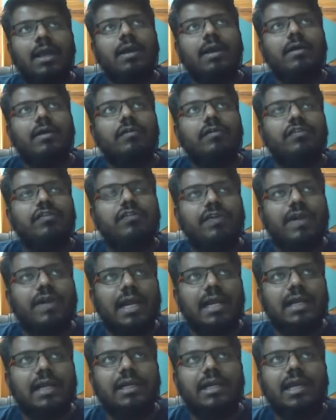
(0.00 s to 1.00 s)

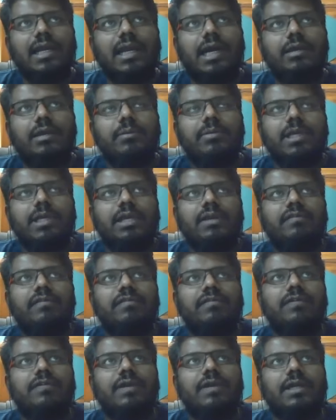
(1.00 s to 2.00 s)
Frankly, I
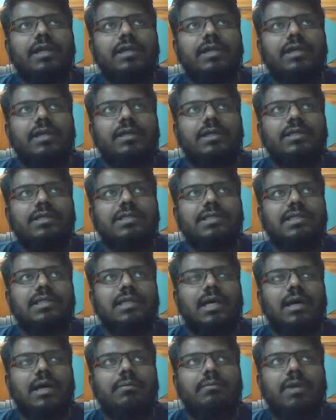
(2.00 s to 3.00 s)
believe it is
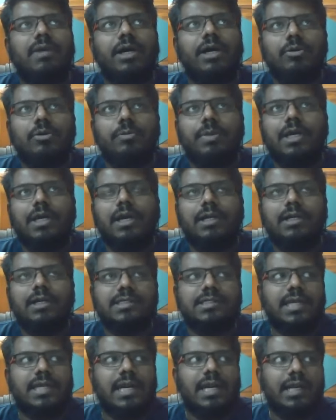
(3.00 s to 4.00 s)
a myopic
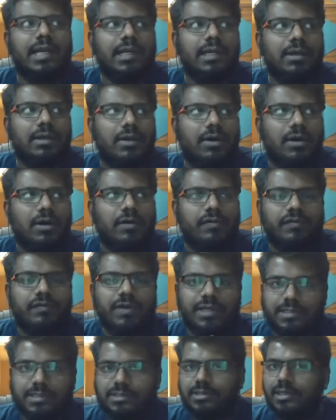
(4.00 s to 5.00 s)
understanding of
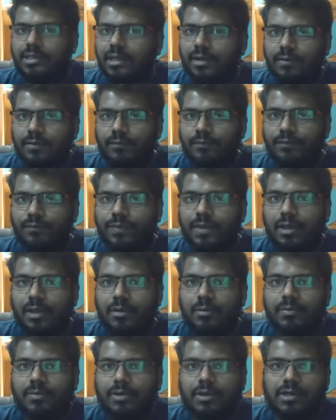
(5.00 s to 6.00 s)
history,
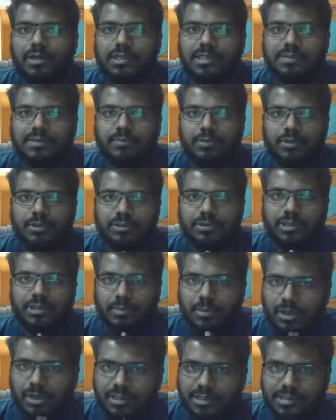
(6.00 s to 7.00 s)
because both
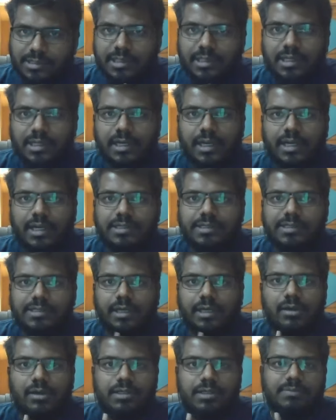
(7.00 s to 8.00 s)
democracy and
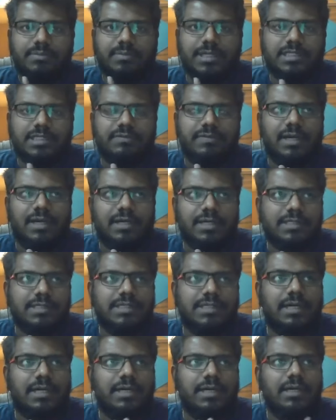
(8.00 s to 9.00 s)
secularism as we
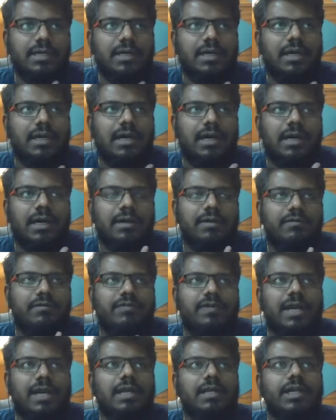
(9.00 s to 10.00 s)
understand it are,
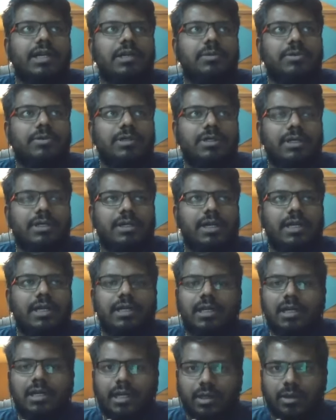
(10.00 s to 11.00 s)
frankly, to put it in
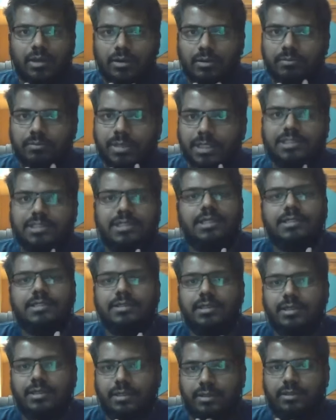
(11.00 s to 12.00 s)
Indian lingo, bachas,
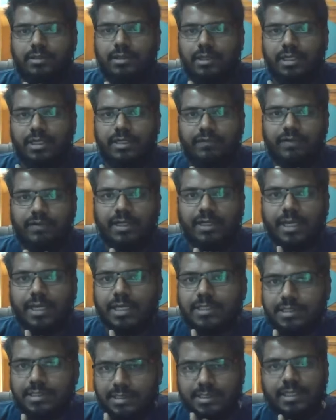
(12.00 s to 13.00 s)
relatively
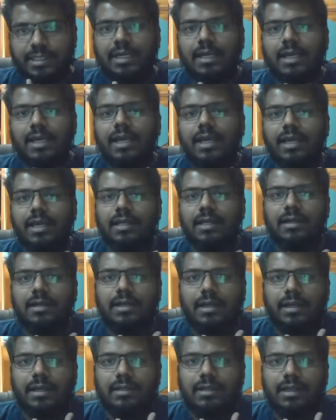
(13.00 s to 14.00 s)
kids in
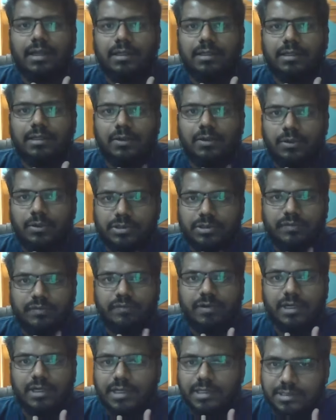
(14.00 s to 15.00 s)
the course of
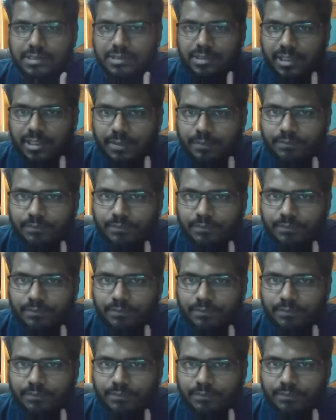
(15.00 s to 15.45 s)
world history.